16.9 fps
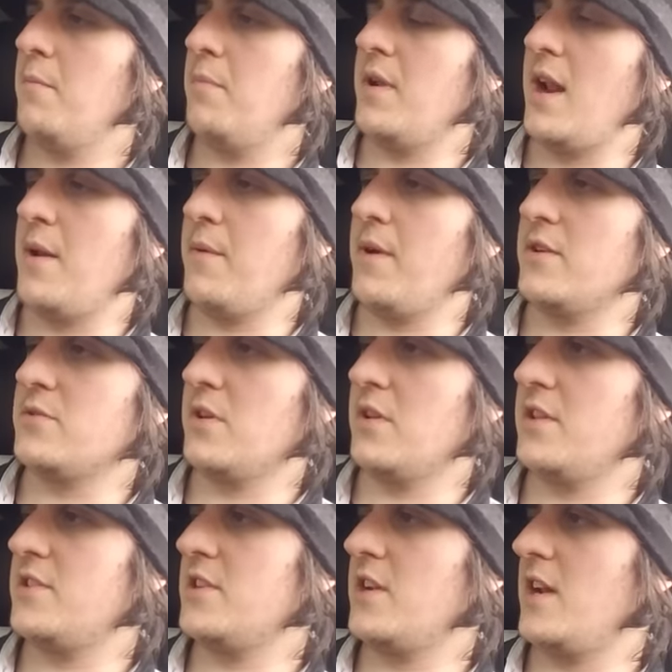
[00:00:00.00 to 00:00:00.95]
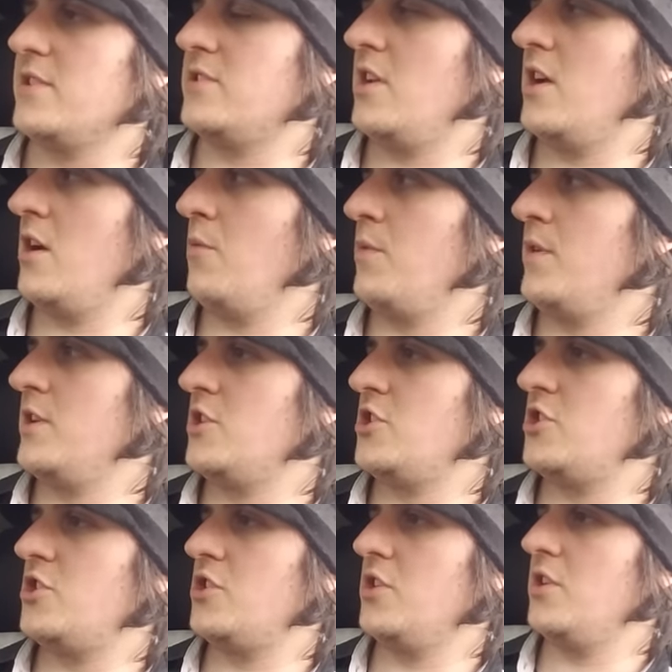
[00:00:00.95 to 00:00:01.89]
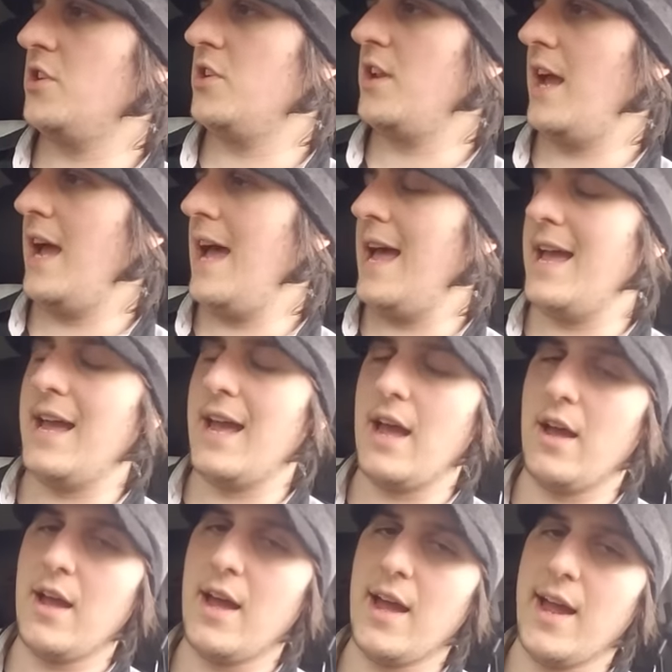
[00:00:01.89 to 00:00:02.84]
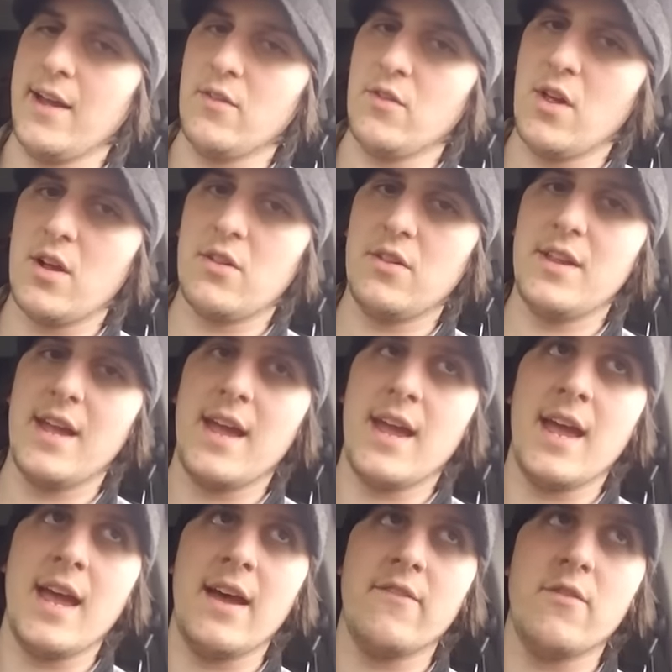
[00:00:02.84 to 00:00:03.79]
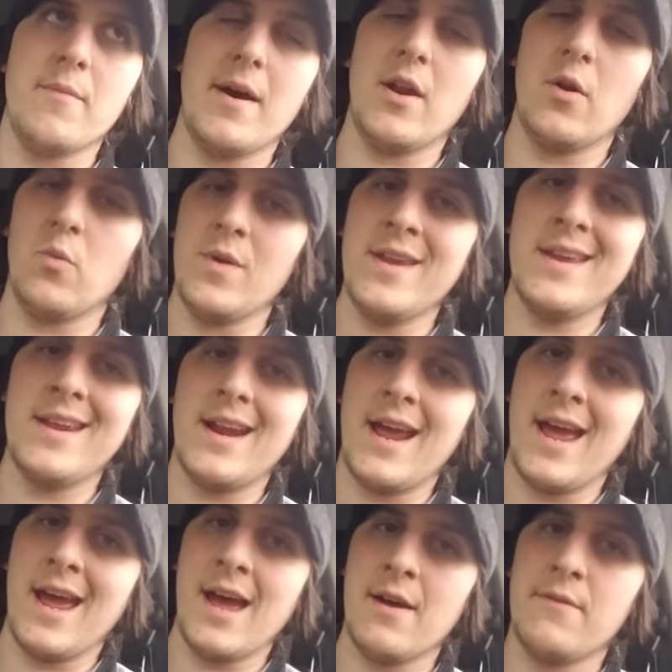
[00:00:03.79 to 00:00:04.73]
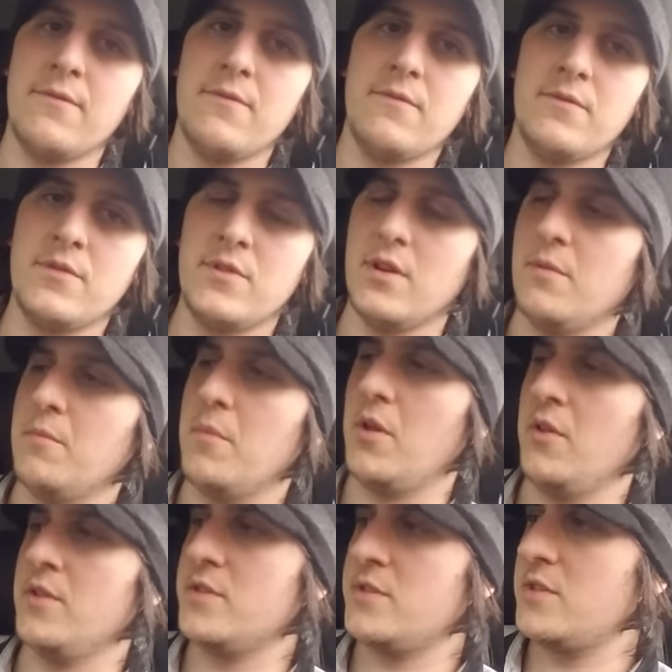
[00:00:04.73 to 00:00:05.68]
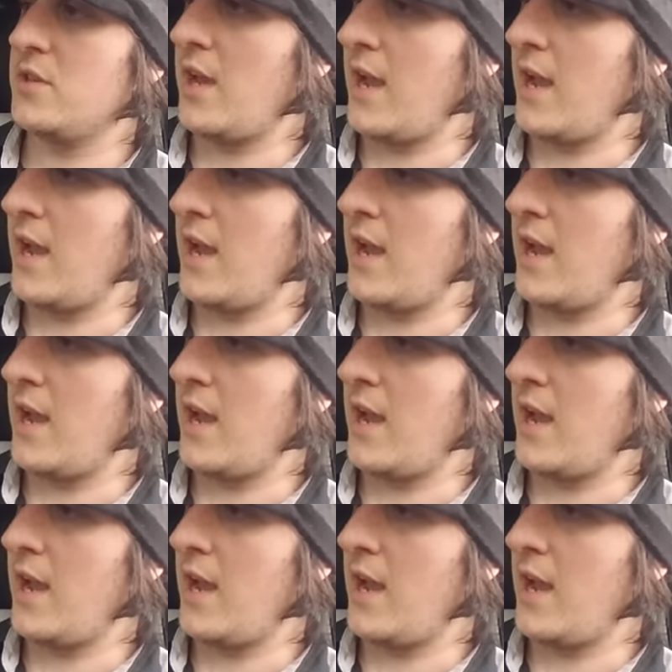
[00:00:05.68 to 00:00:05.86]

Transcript: but anyway, I just want to let you guys know we should. I, I, I, luckily I have about a week and a half to mull this